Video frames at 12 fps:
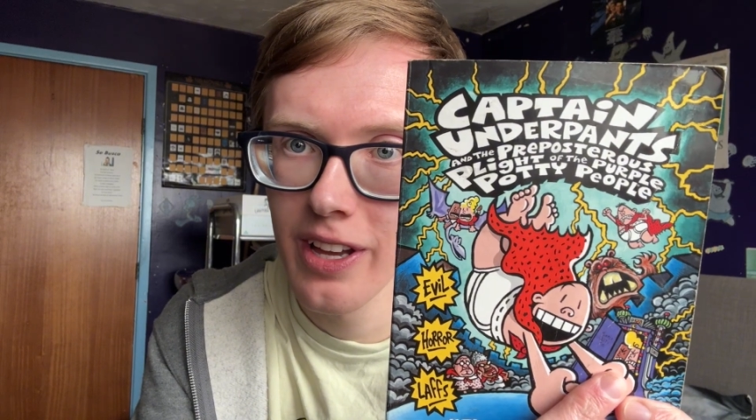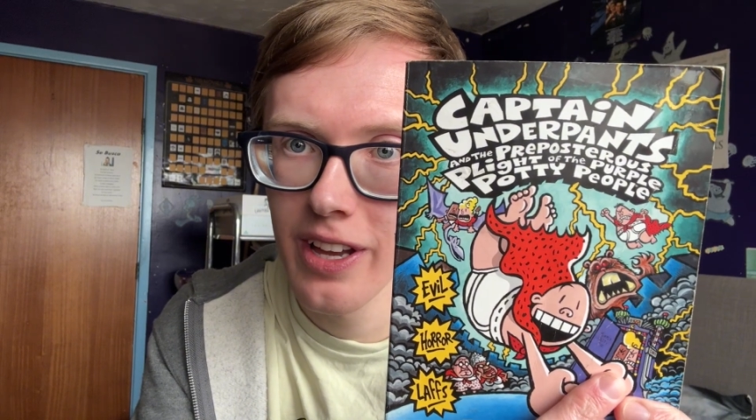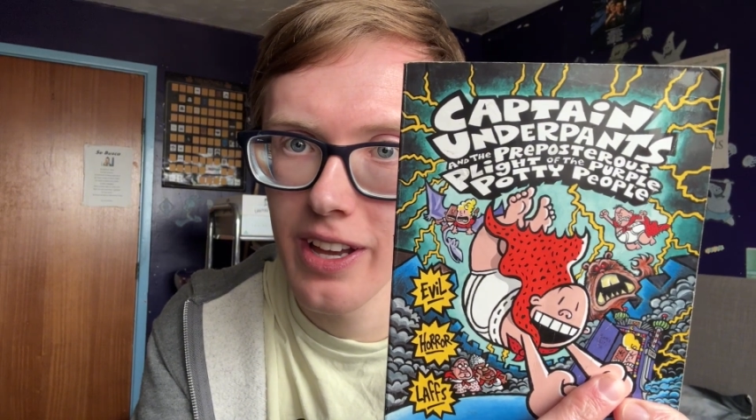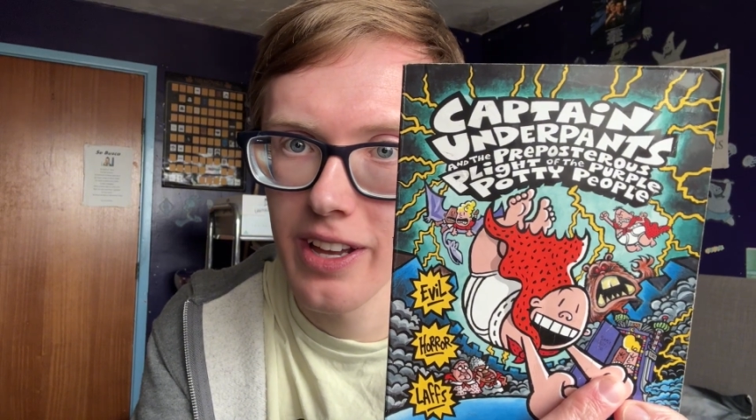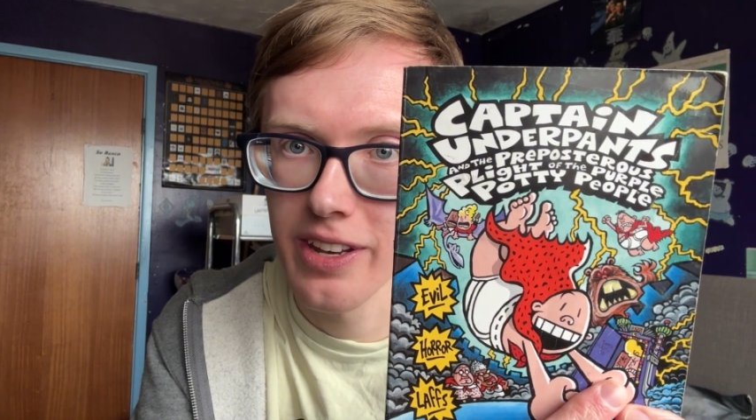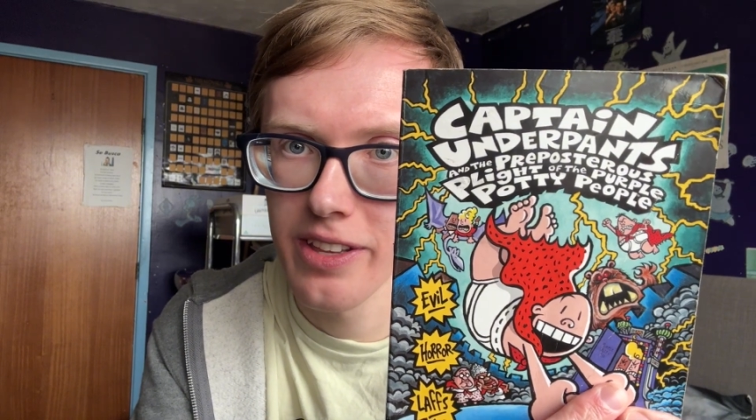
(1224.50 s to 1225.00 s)

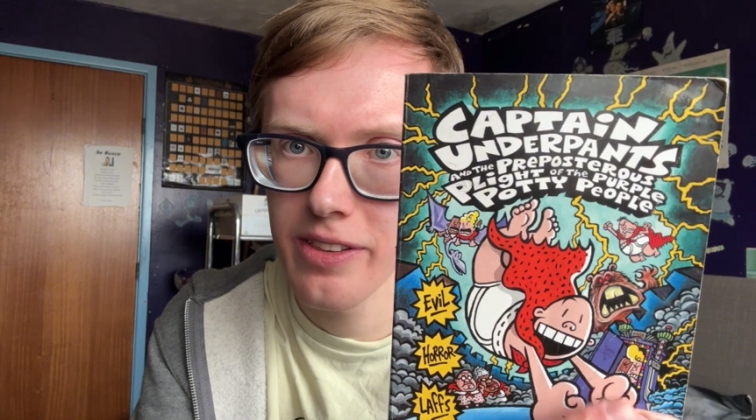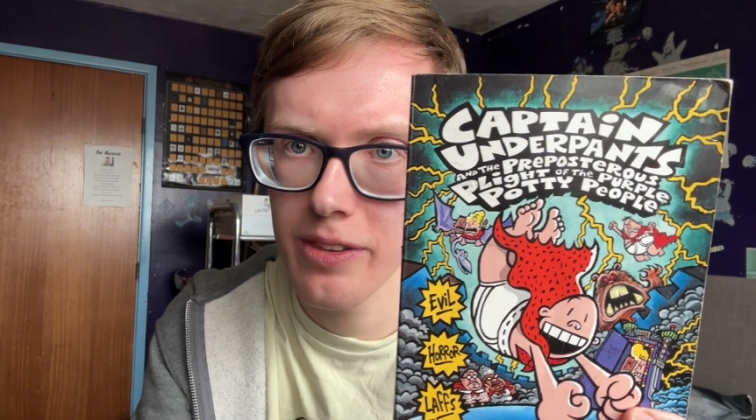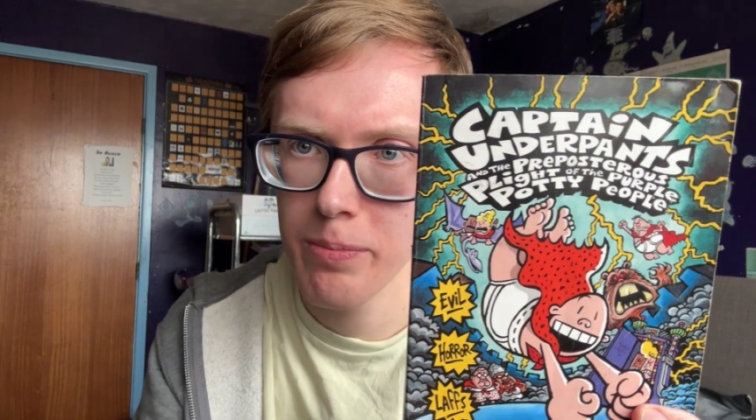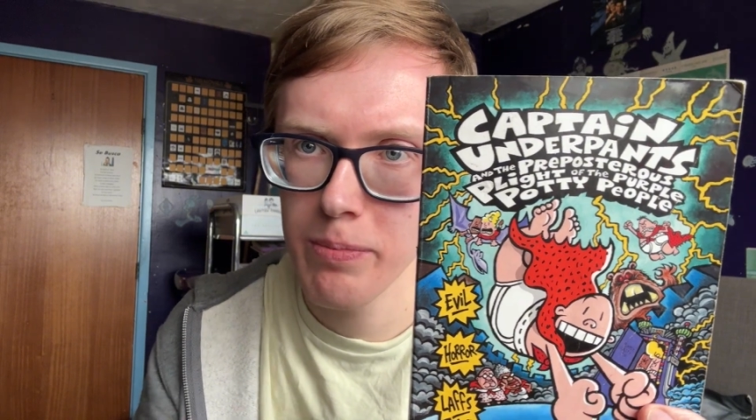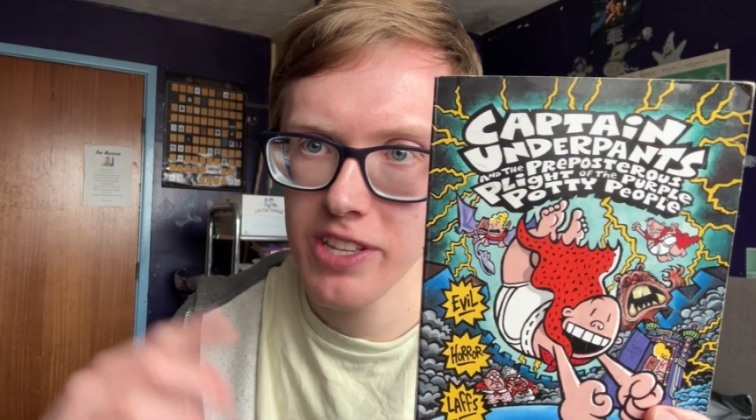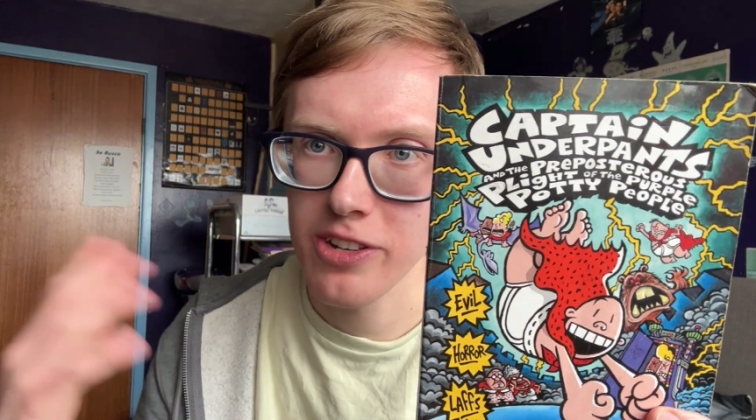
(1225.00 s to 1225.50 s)
and
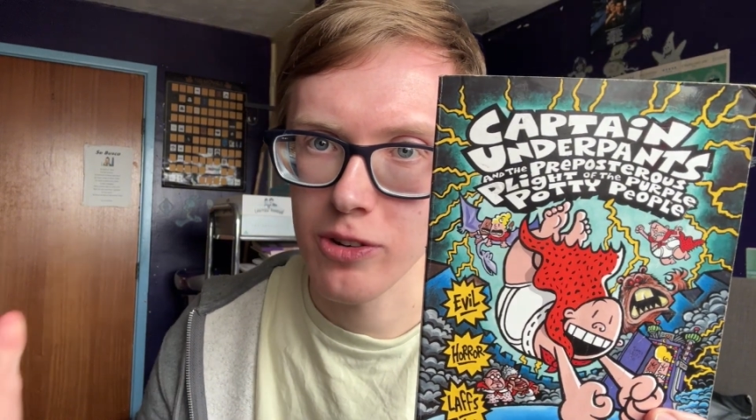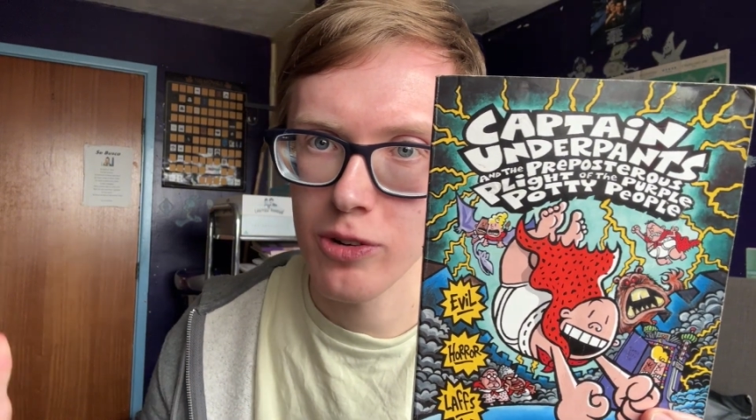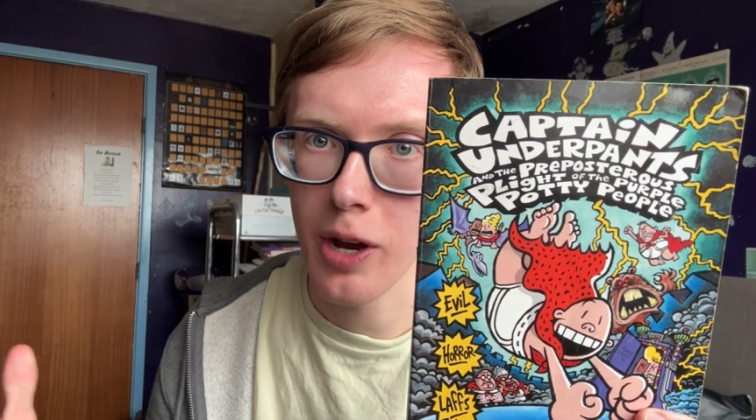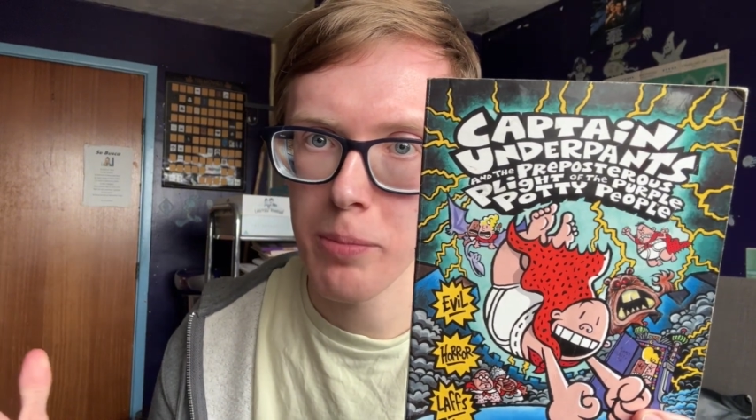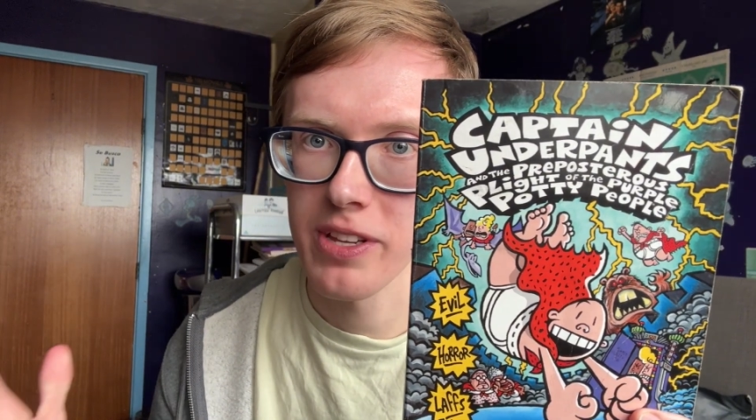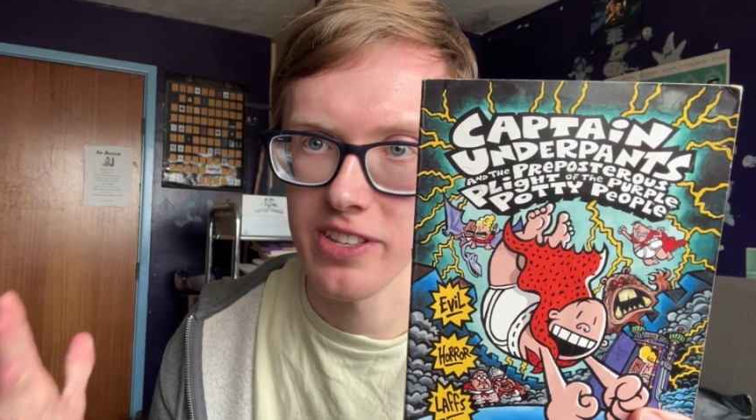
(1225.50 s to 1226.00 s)
Mr.
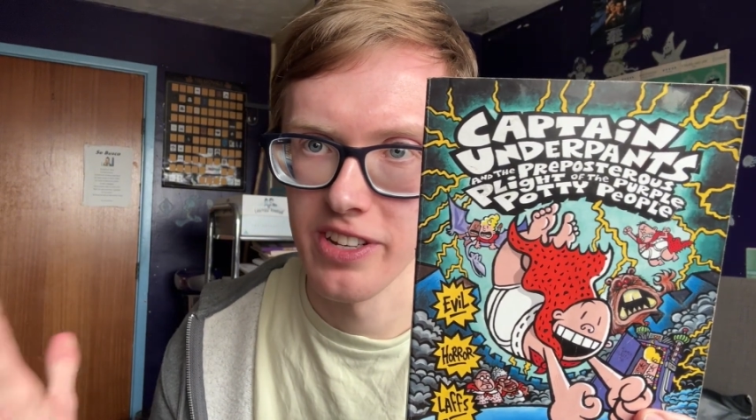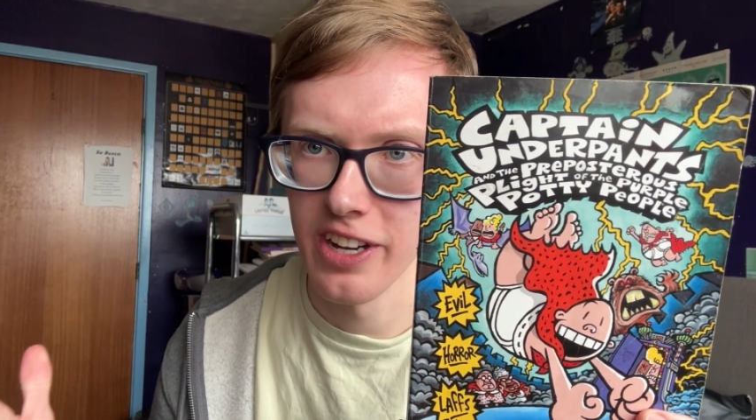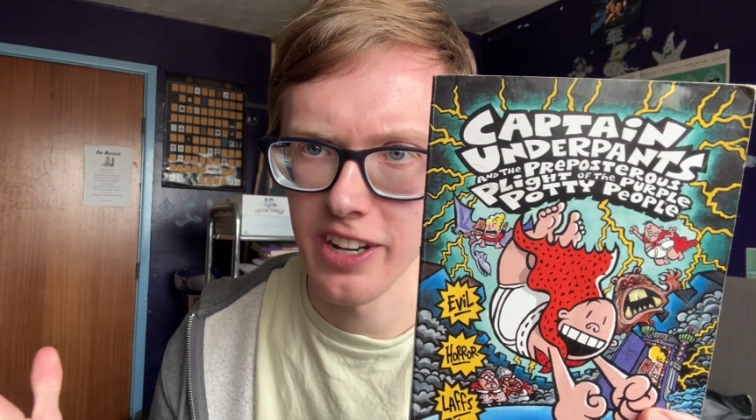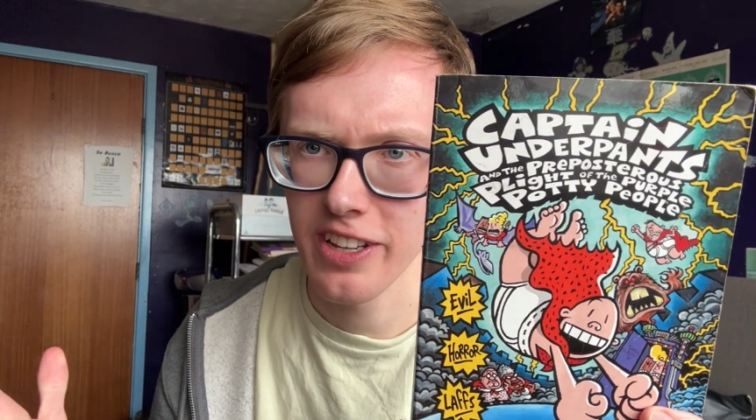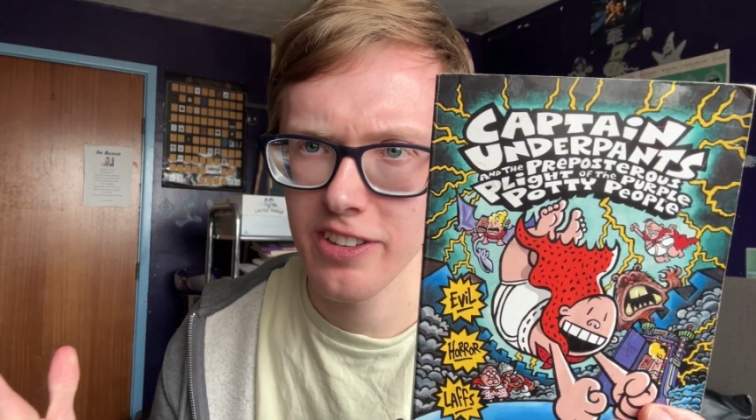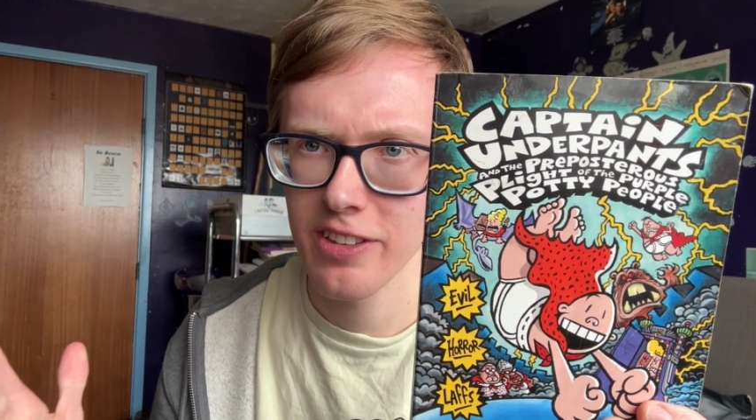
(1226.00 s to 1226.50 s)
Krupp is
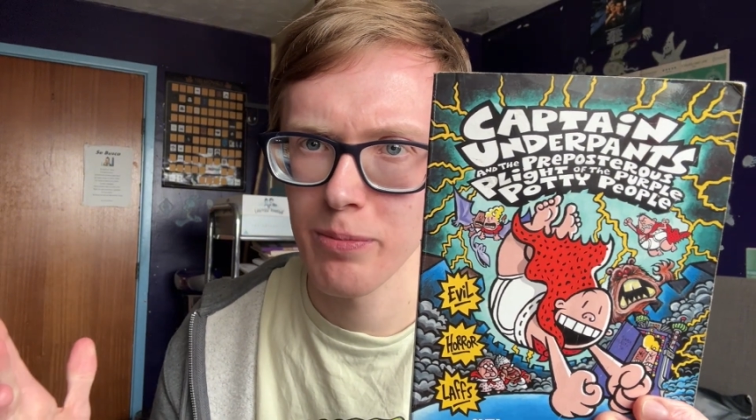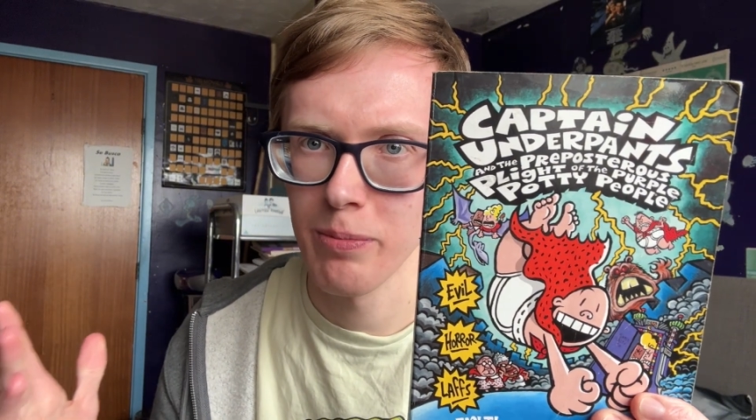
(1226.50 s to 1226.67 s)
nice,